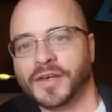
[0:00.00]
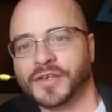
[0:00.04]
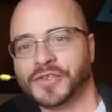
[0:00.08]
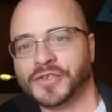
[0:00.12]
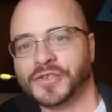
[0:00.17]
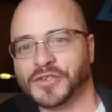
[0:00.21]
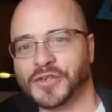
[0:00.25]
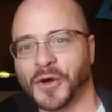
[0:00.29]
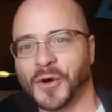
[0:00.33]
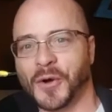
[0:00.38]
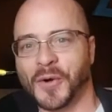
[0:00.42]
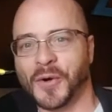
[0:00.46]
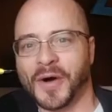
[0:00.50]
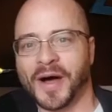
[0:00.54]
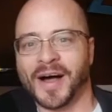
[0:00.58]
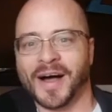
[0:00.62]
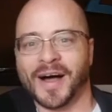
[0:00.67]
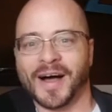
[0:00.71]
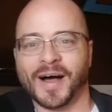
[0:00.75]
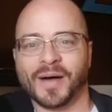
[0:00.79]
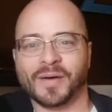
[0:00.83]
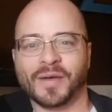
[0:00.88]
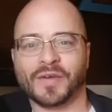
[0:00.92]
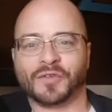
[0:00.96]

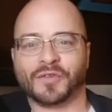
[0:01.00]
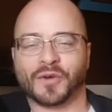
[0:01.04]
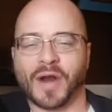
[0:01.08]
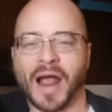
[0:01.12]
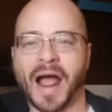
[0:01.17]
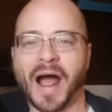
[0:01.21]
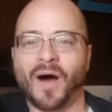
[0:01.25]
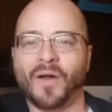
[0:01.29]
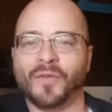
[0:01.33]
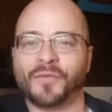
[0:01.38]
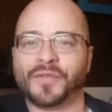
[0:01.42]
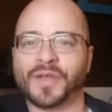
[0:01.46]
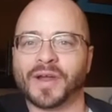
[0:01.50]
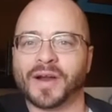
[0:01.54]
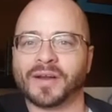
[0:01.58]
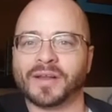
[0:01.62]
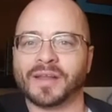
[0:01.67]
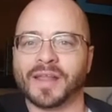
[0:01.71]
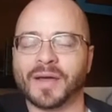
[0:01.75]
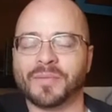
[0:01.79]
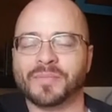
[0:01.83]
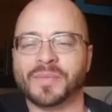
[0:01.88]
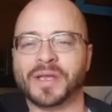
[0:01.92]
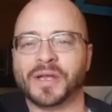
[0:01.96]
So if you're out
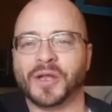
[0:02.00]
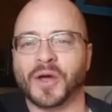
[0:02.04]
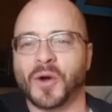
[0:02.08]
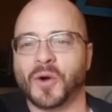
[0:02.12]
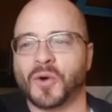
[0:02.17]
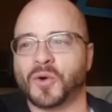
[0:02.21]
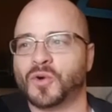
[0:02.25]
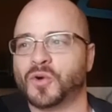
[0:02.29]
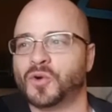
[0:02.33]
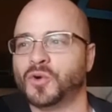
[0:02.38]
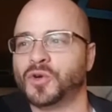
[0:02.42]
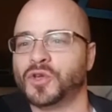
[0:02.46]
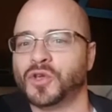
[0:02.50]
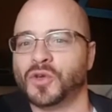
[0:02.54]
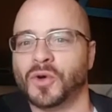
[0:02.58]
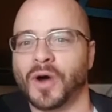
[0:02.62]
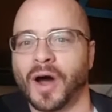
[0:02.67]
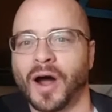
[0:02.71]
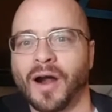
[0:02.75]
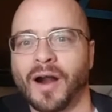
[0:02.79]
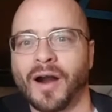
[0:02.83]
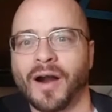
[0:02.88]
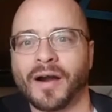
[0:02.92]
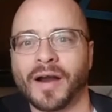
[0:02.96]
there, let me know who
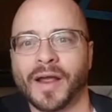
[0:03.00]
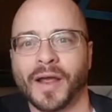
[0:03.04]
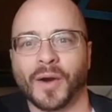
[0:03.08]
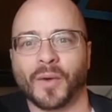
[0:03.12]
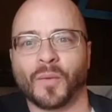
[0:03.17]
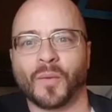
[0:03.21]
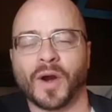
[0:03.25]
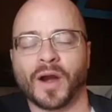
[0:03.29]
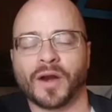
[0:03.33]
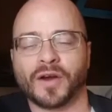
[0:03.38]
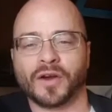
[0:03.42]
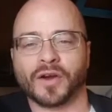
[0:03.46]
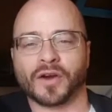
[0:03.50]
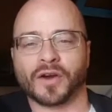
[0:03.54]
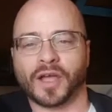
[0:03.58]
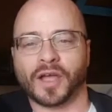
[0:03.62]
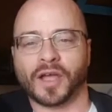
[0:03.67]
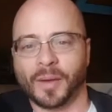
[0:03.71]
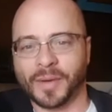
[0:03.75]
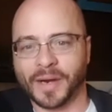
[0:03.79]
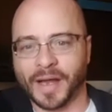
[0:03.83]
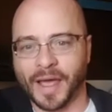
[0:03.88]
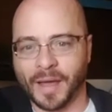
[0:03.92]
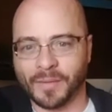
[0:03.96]
you are and where you're
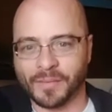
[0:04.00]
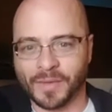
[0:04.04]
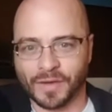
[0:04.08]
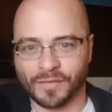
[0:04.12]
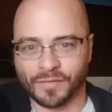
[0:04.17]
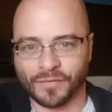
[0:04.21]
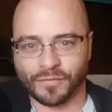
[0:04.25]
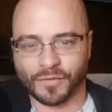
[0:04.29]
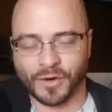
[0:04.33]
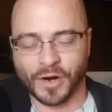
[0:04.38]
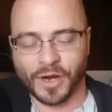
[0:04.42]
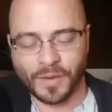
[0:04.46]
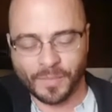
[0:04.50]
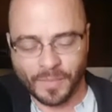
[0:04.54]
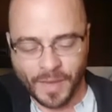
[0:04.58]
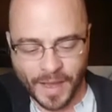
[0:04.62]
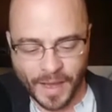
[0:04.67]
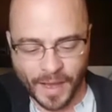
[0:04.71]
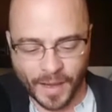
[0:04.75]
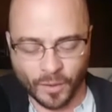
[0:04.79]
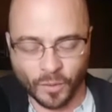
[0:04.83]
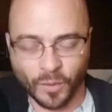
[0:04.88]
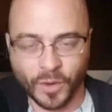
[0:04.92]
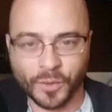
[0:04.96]
coming at me from,
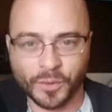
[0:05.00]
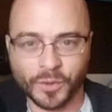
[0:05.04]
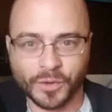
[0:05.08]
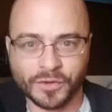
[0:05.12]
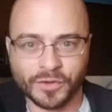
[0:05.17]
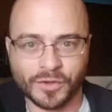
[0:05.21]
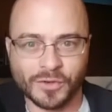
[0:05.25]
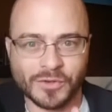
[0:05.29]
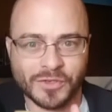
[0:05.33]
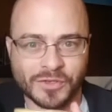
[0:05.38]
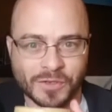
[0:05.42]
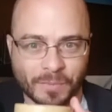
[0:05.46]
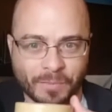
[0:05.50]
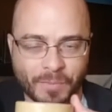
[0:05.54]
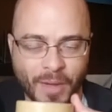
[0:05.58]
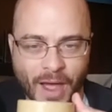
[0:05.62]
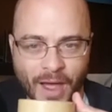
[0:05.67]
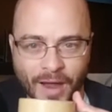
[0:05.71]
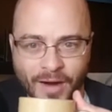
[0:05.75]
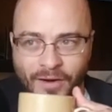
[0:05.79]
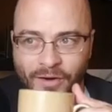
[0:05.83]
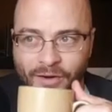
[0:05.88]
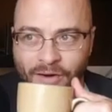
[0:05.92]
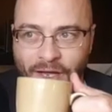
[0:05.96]
and we will do some
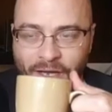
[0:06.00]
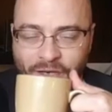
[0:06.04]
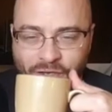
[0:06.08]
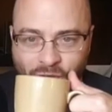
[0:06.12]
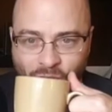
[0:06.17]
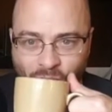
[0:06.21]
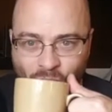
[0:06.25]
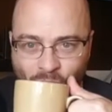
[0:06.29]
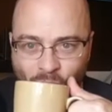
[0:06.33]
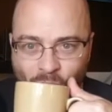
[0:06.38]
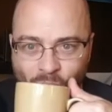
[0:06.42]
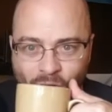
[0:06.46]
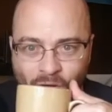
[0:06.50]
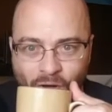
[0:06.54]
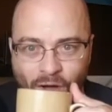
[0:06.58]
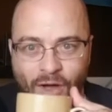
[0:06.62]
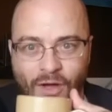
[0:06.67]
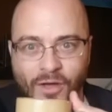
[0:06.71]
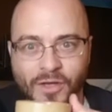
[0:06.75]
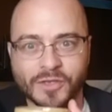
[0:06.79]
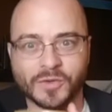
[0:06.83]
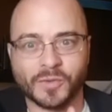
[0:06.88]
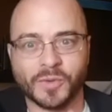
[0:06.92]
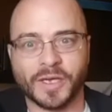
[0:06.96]
Packer Nation roll
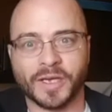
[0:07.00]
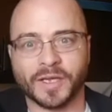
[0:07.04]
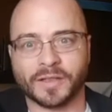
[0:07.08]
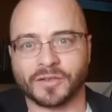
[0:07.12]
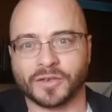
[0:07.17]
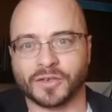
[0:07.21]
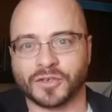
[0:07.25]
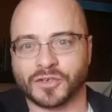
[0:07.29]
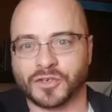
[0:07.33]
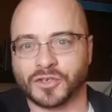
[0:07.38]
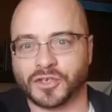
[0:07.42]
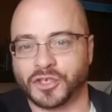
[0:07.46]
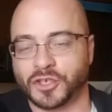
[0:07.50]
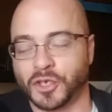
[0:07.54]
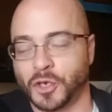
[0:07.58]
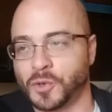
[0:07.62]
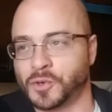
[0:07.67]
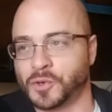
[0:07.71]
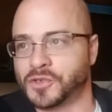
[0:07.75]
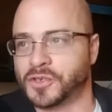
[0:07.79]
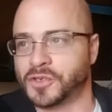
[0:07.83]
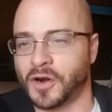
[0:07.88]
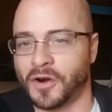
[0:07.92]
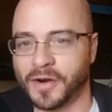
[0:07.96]
call as we get the
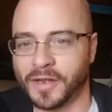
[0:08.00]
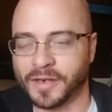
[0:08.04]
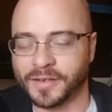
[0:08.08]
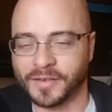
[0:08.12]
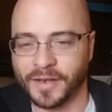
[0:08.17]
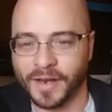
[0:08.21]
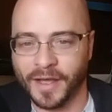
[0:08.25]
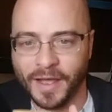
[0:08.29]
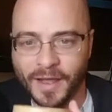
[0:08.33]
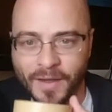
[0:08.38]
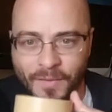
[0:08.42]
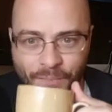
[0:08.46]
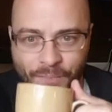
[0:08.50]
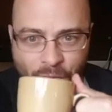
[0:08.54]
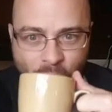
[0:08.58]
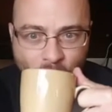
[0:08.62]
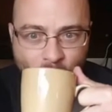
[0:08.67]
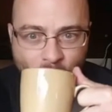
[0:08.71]
show started today.